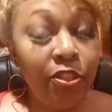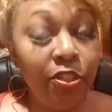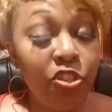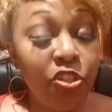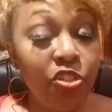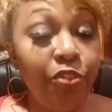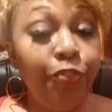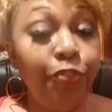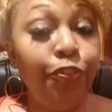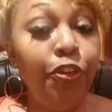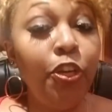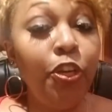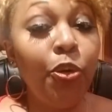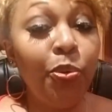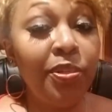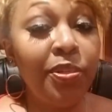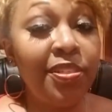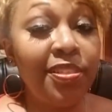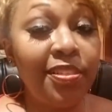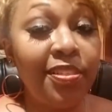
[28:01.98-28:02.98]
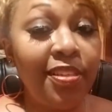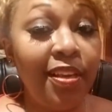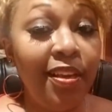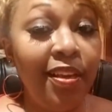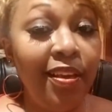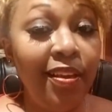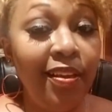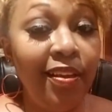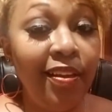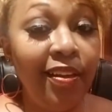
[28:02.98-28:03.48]
together from,
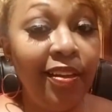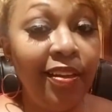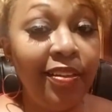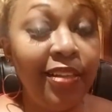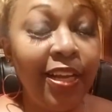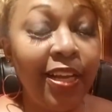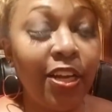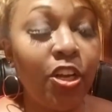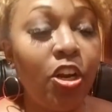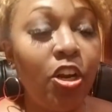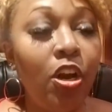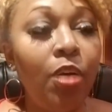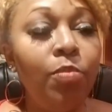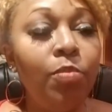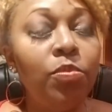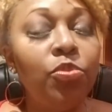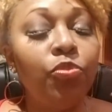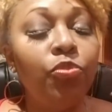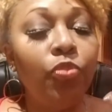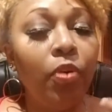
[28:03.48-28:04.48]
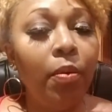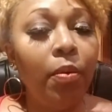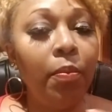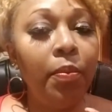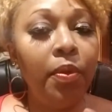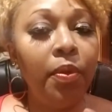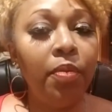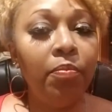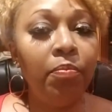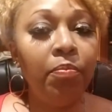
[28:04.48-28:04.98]

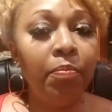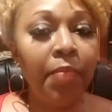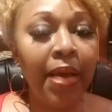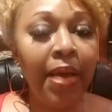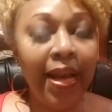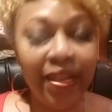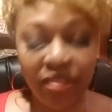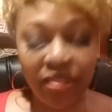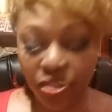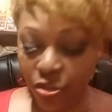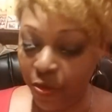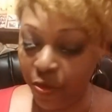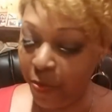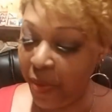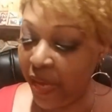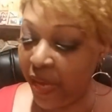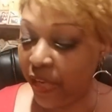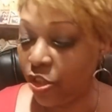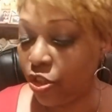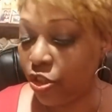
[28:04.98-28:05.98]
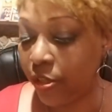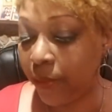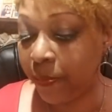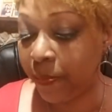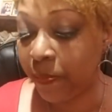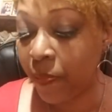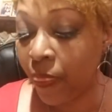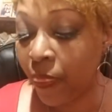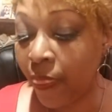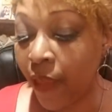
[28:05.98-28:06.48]
and it's not
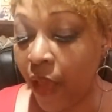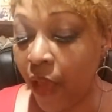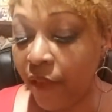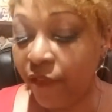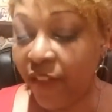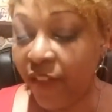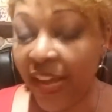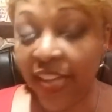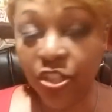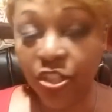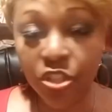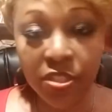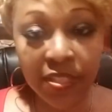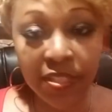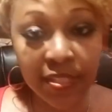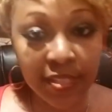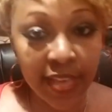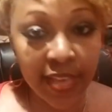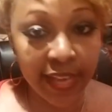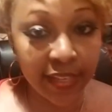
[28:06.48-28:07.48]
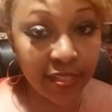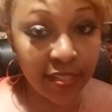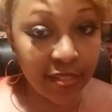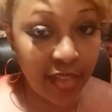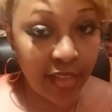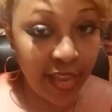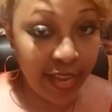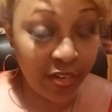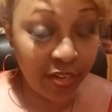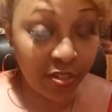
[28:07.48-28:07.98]
necessarily subjected to 2 people
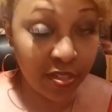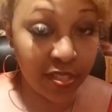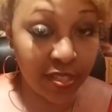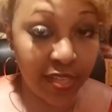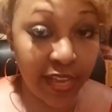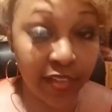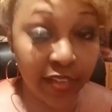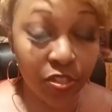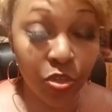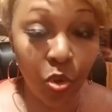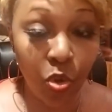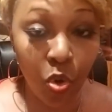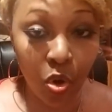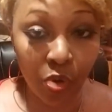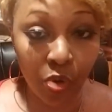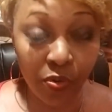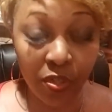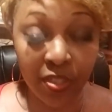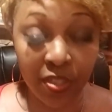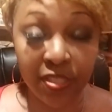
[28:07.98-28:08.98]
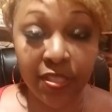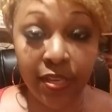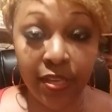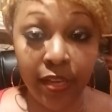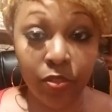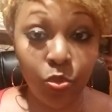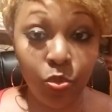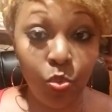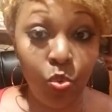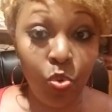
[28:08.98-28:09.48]
either. Yes, it
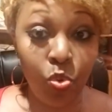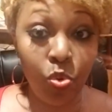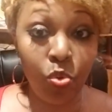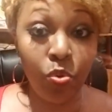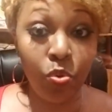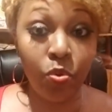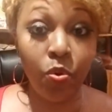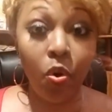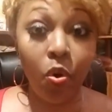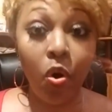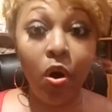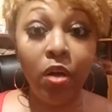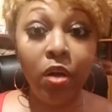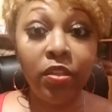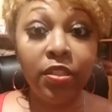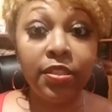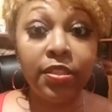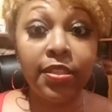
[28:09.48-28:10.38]
could be from